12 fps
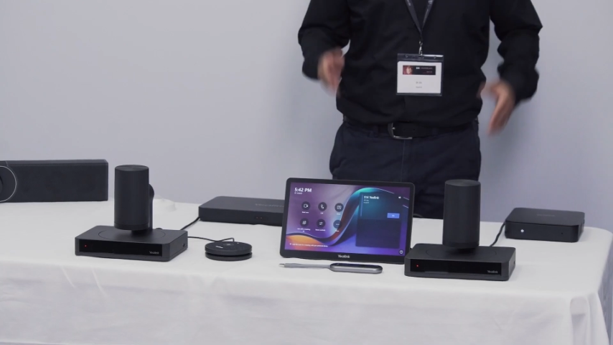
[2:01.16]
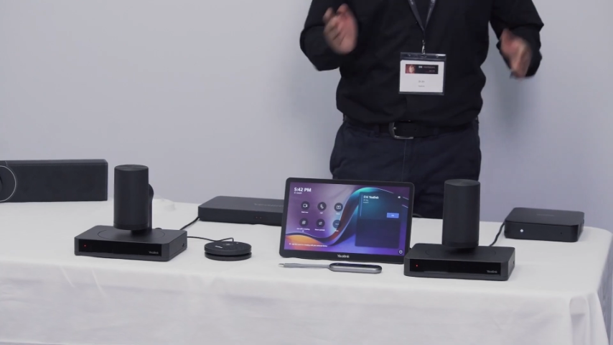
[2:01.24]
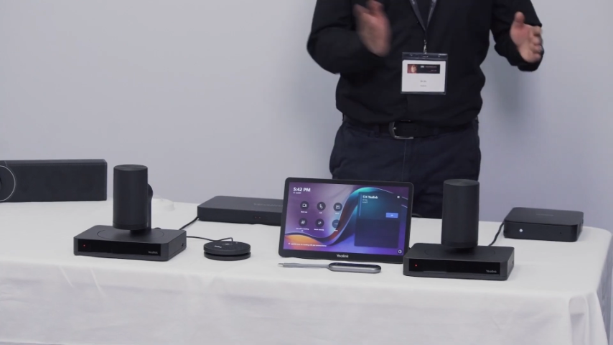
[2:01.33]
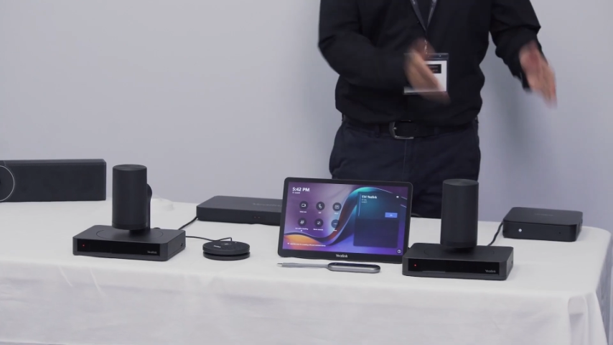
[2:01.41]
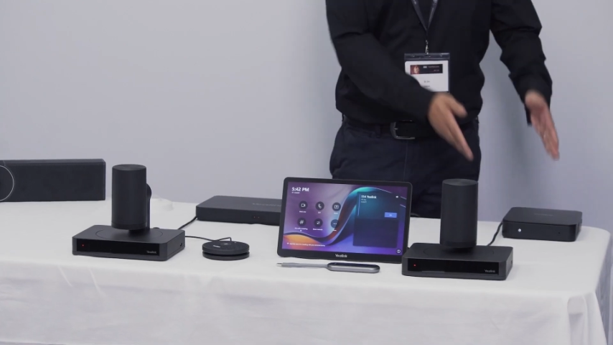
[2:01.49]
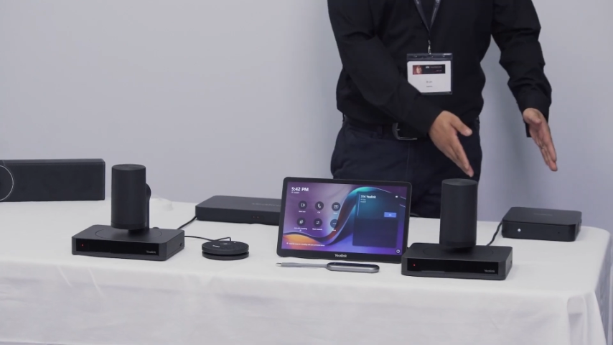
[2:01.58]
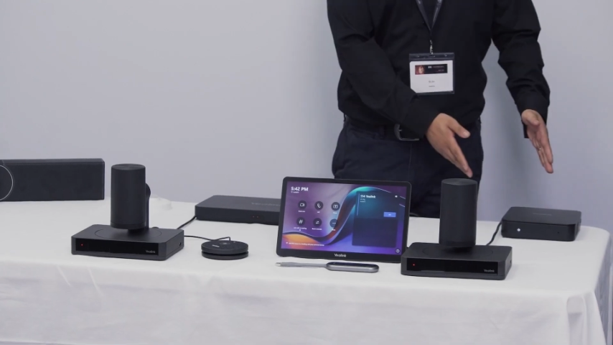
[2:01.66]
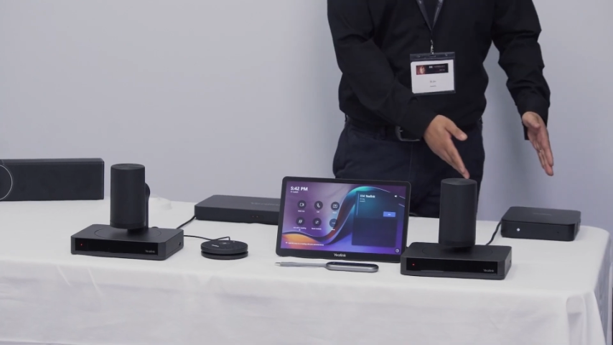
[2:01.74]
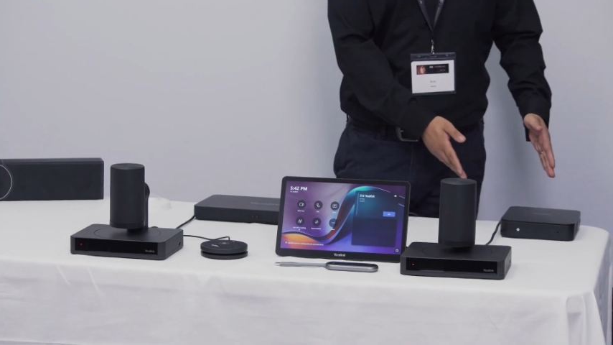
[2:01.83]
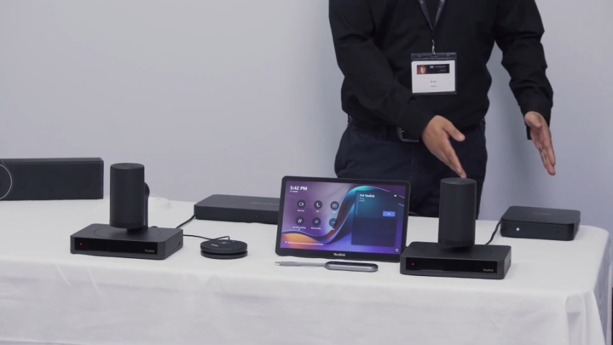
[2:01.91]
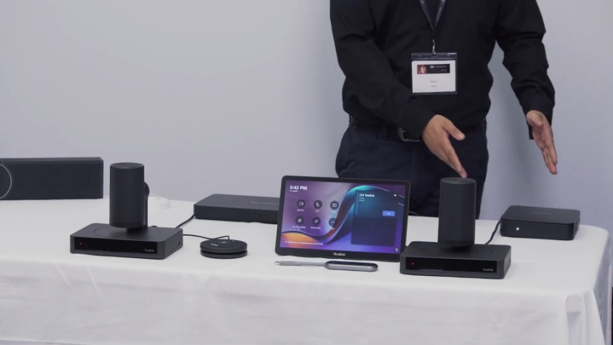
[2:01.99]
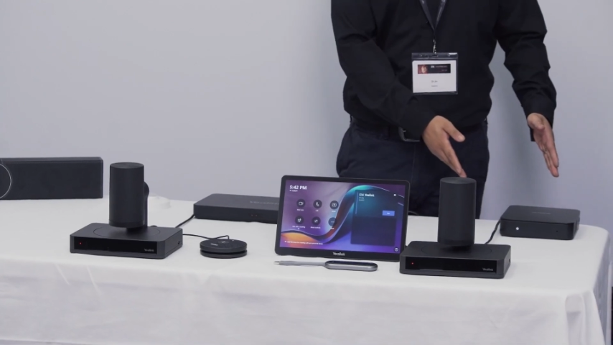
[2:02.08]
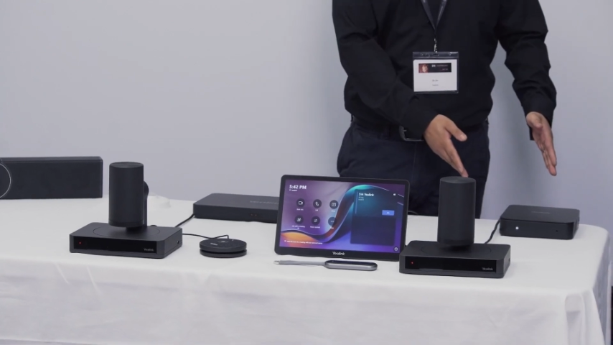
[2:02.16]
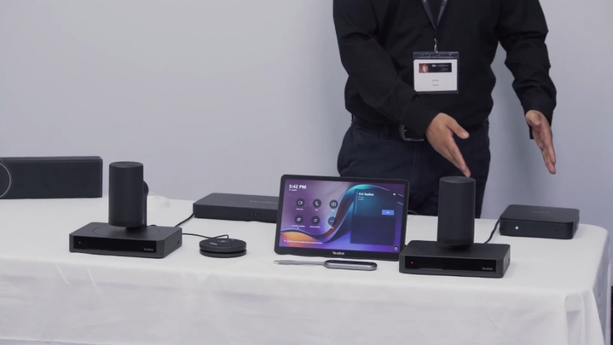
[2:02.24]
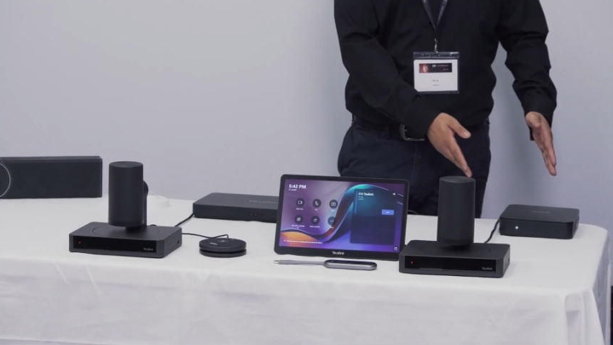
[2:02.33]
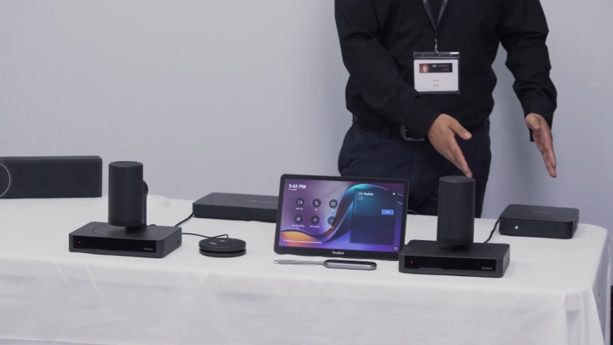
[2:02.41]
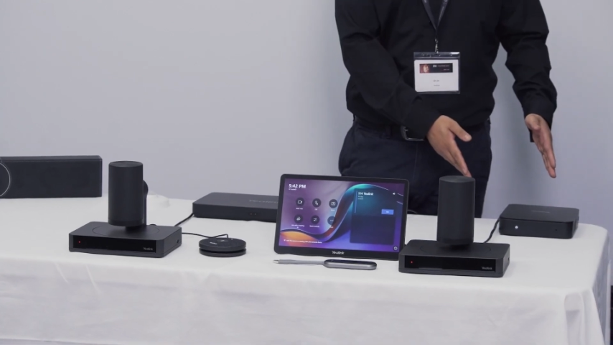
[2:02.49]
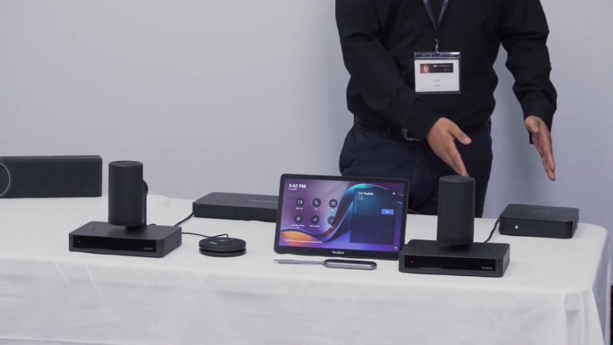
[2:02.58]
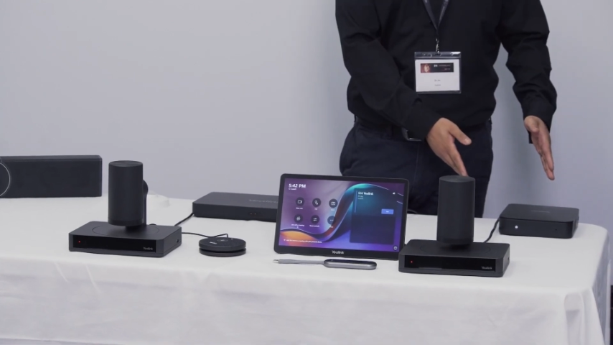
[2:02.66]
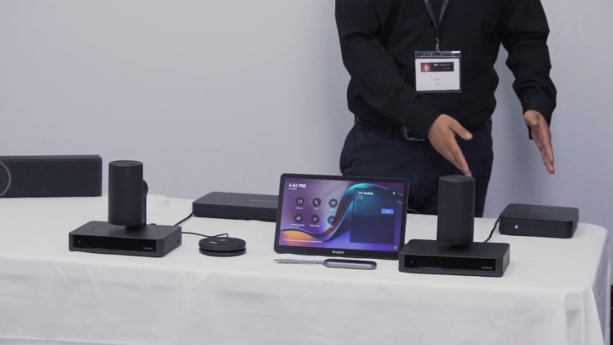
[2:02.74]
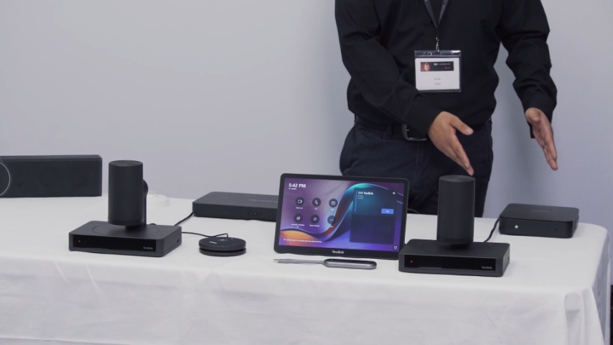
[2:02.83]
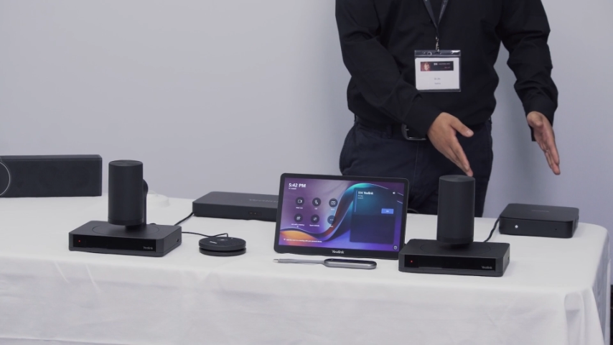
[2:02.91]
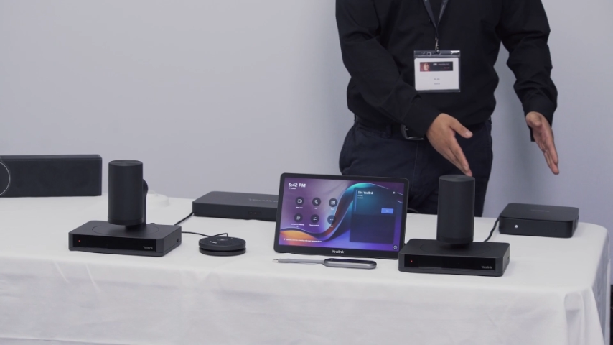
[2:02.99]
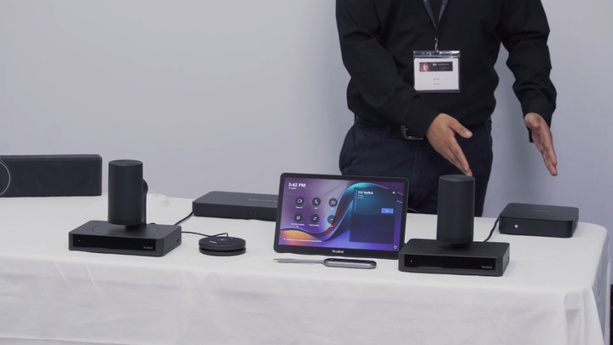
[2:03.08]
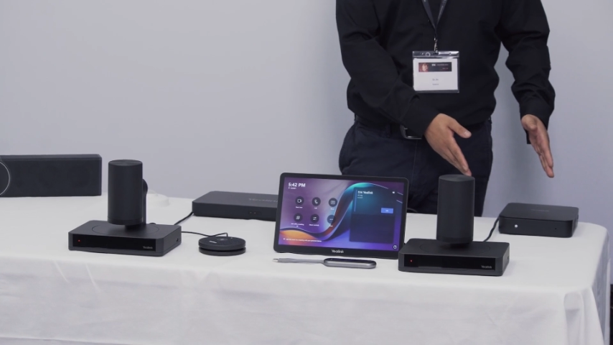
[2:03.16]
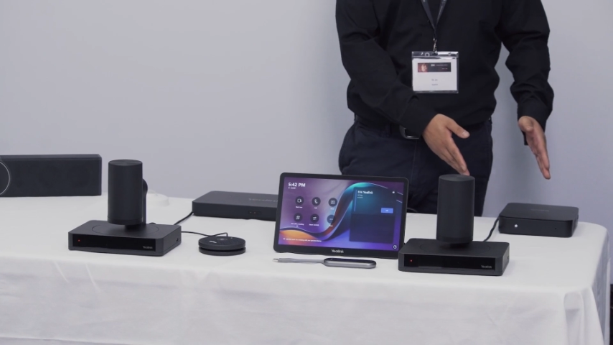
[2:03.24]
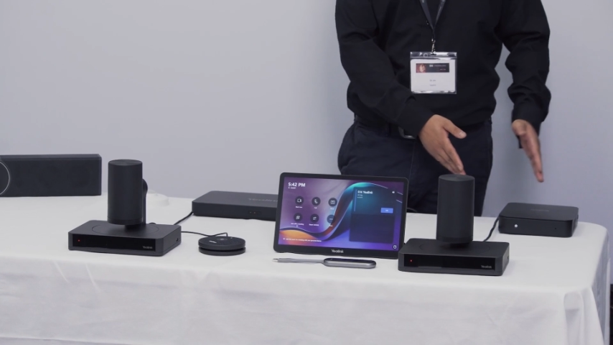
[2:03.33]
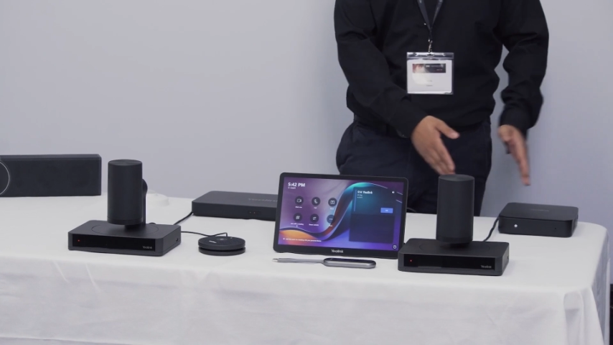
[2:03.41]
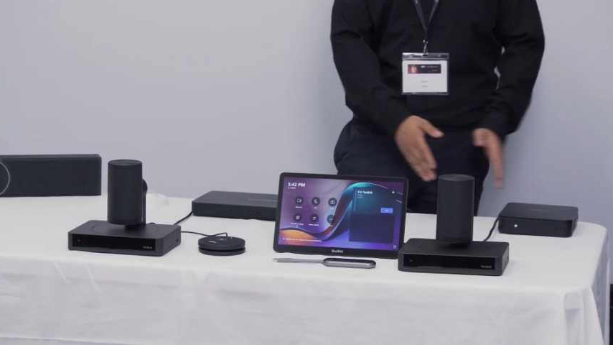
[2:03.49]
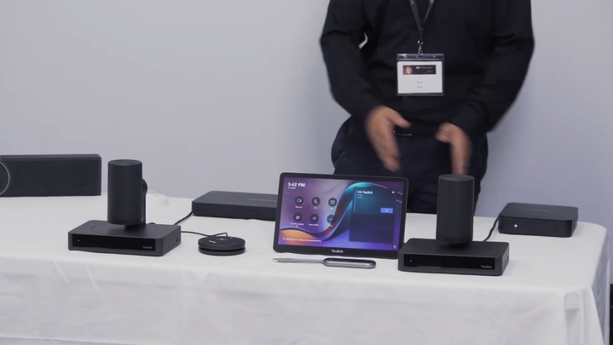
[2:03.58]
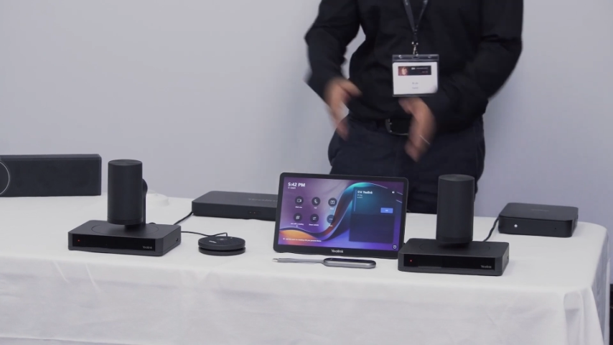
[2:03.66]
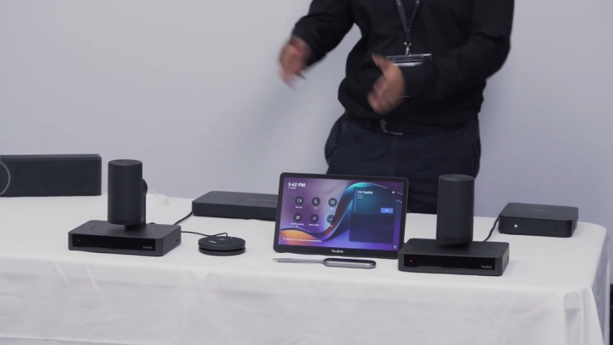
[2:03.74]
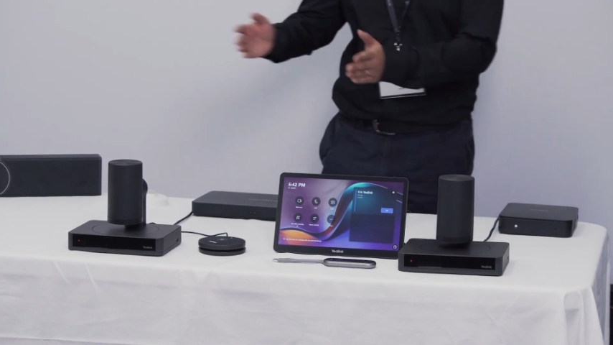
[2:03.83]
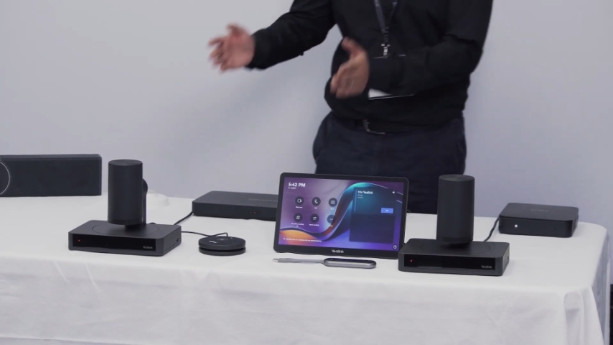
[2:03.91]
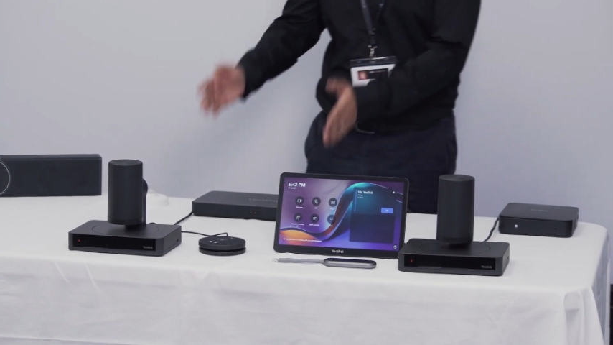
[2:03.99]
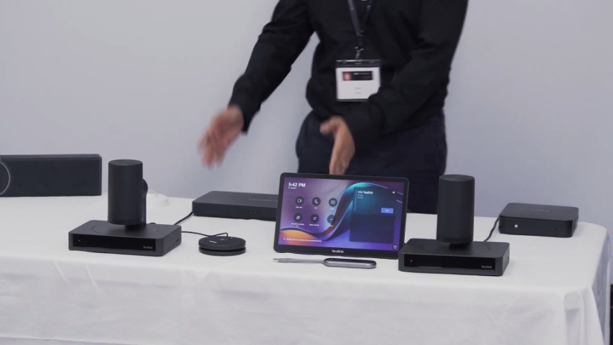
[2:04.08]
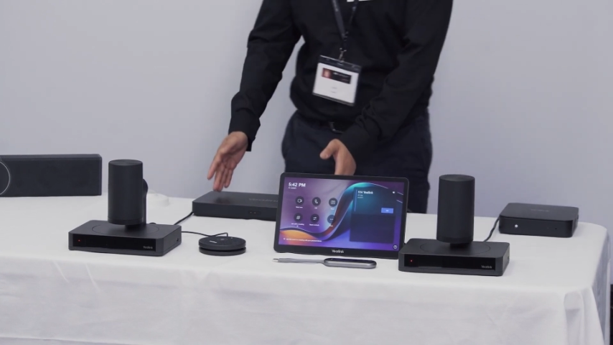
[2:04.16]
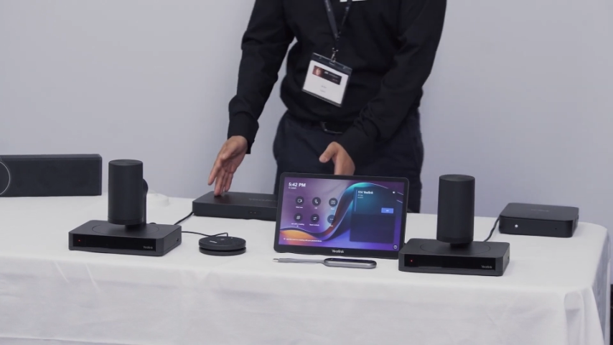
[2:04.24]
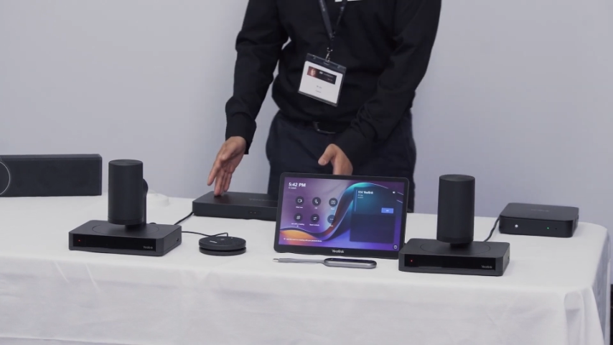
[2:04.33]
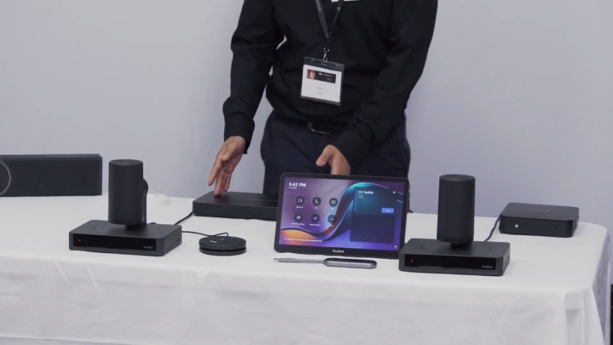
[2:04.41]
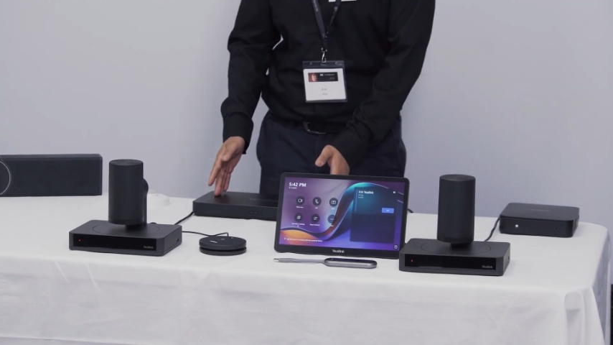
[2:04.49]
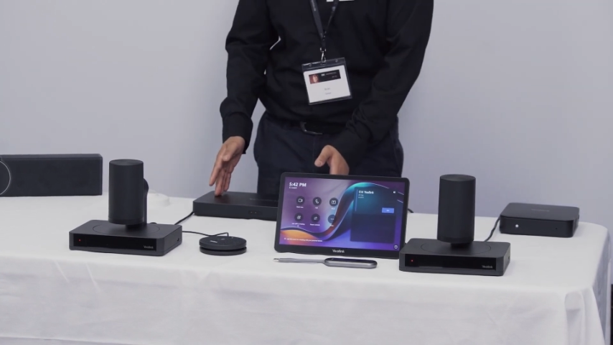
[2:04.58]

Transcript: [unreadable: no face in view]